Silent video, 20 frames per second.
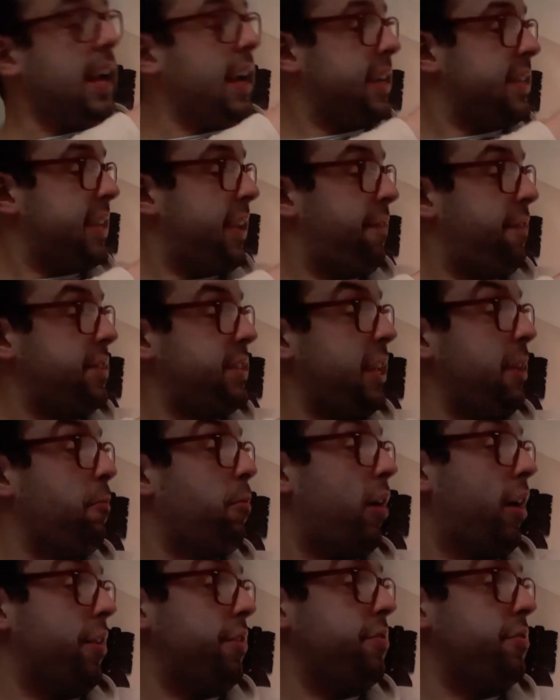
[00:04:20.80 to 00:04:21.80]
activity
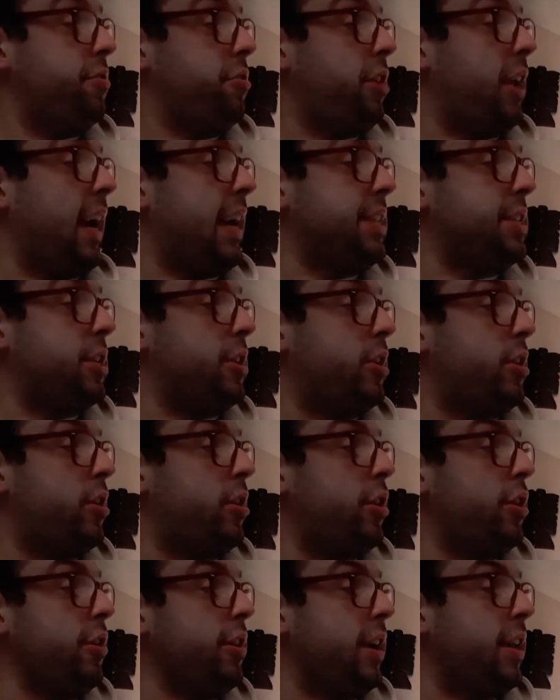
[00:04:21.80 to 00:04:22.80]
1, you had to
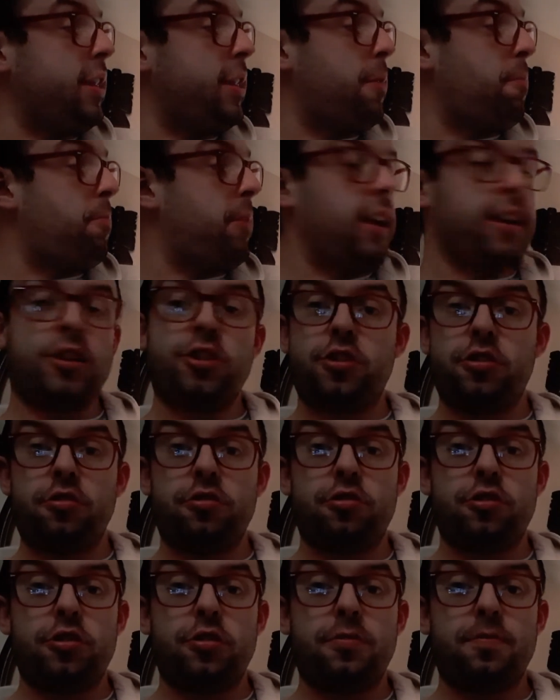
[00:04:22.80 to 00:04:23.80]
look at the
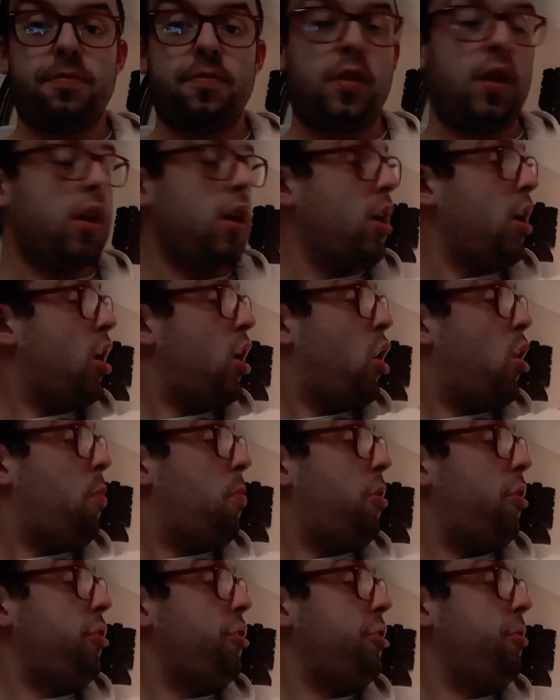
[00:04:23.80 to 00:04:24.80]
pictures.
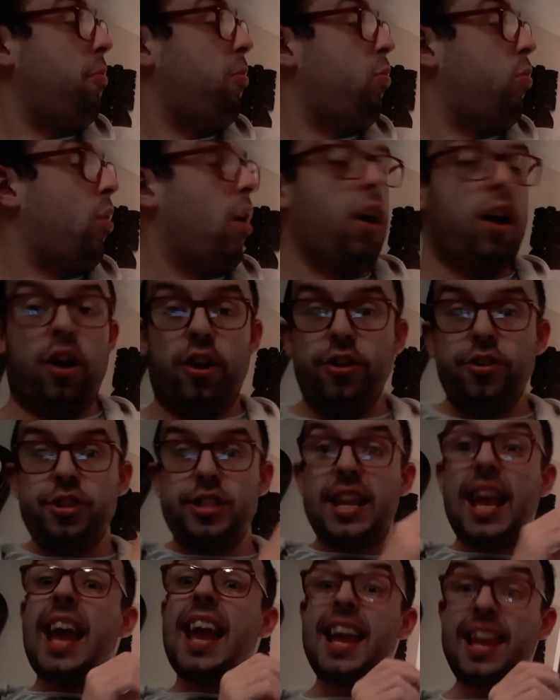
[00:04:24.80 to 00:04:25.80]
Put the words
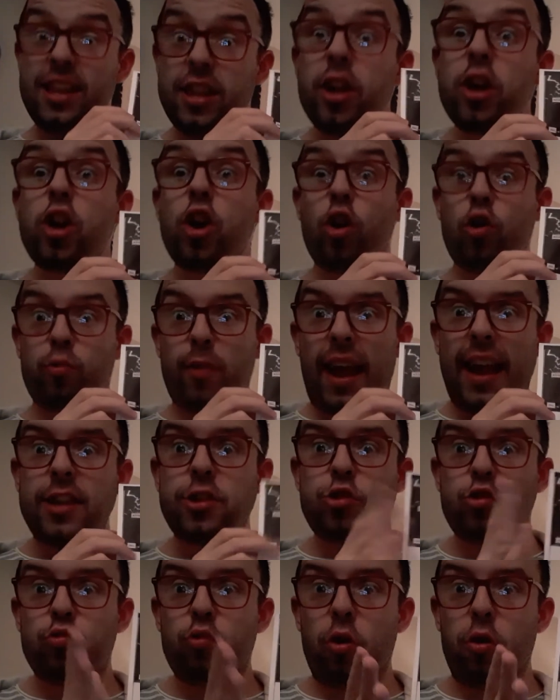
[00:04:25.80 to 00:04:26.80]
in the
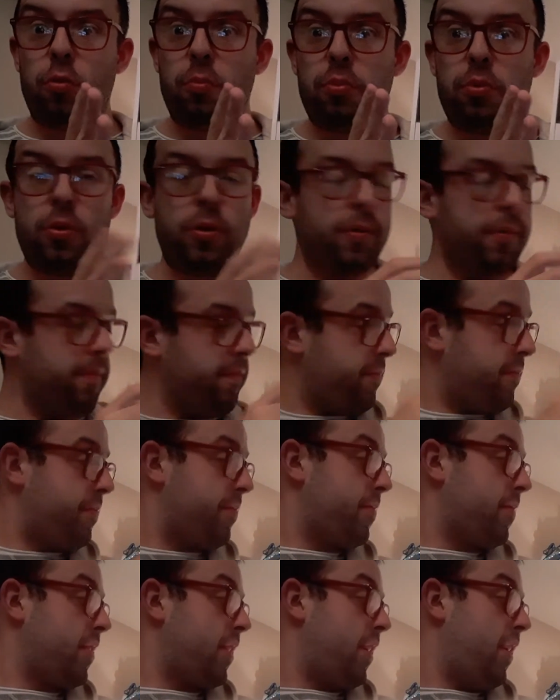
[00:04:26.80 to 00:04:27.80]
correct group.
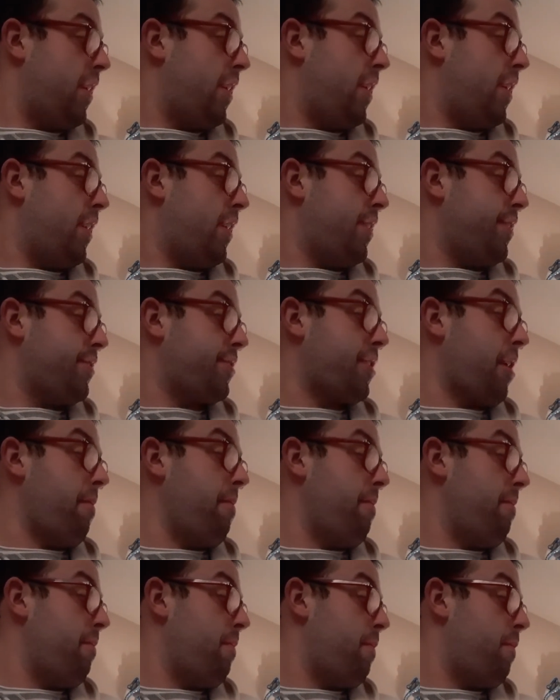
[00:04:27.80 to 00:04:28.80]

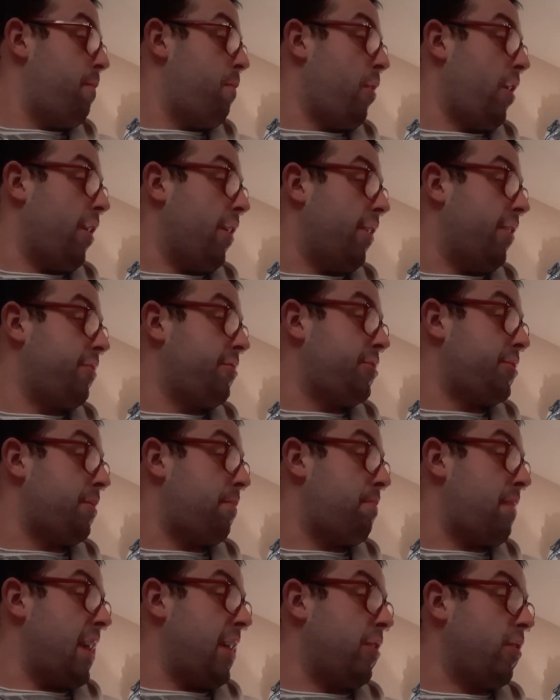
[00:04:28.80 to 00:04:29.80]
Some words
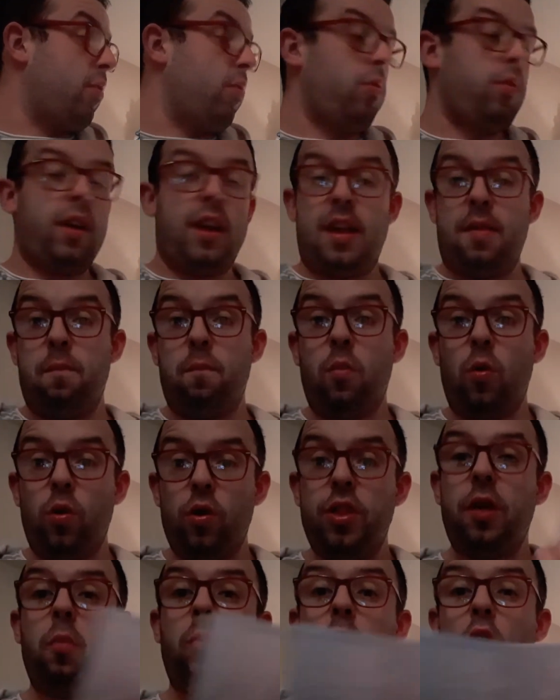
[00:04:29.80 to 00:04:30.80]
may go in more
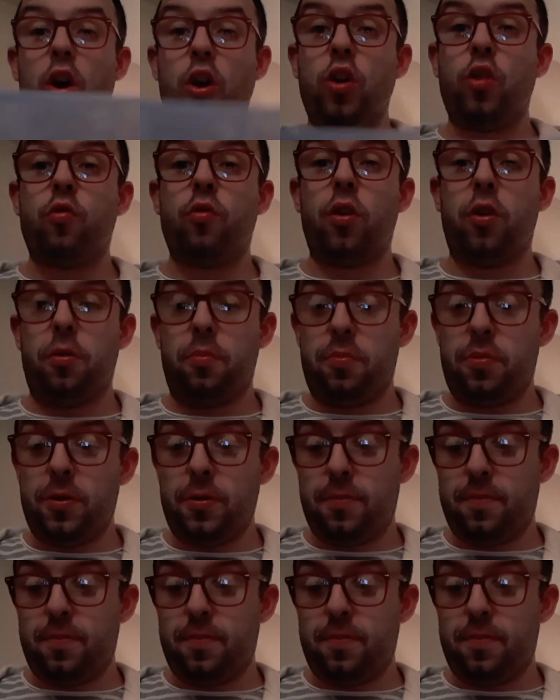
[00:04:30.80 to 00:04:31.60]
than one group.